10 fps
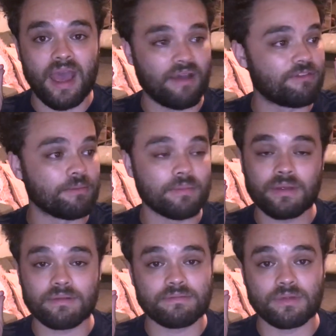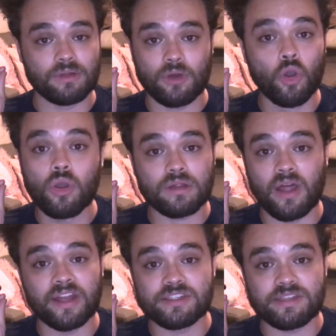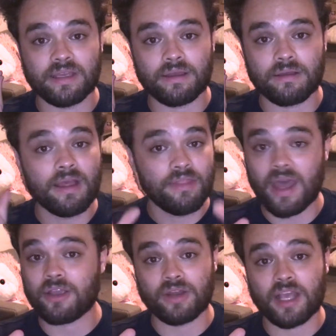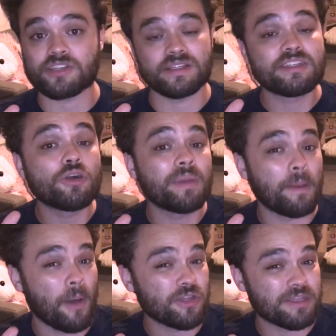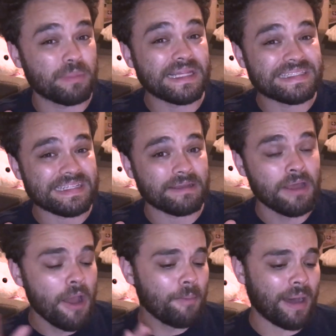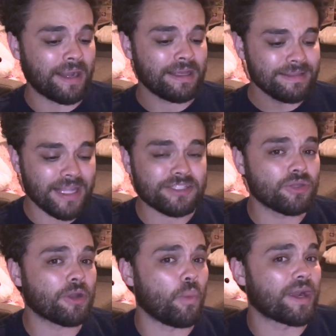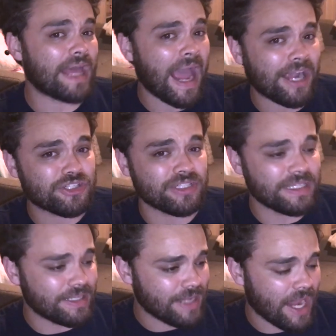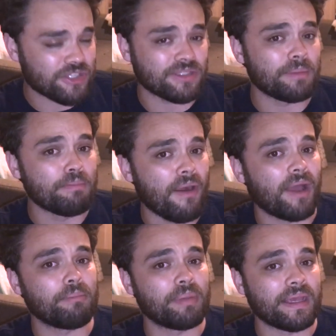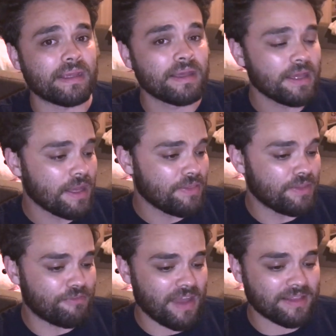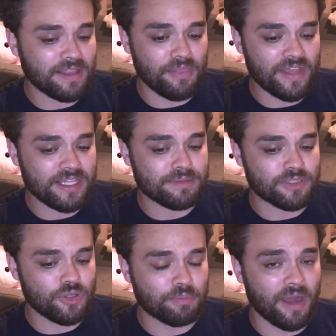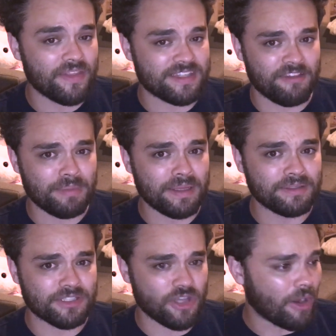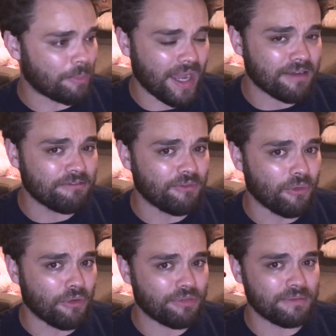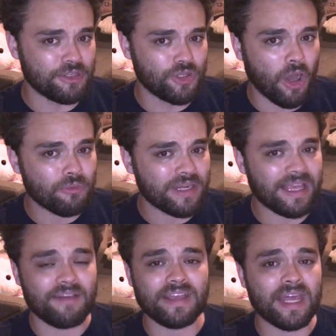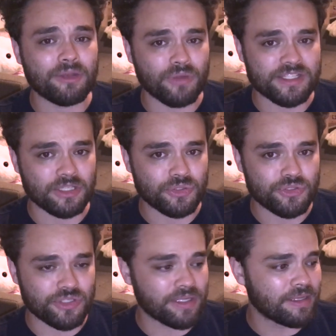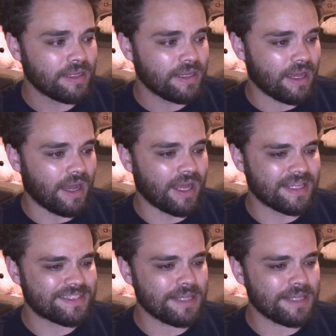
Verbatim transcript: have them hook line and sinker that could actually still be a possibility but let's look at what it actually actually might be the fact that these two brothers have been just going back and forth not really having any resolution uh, it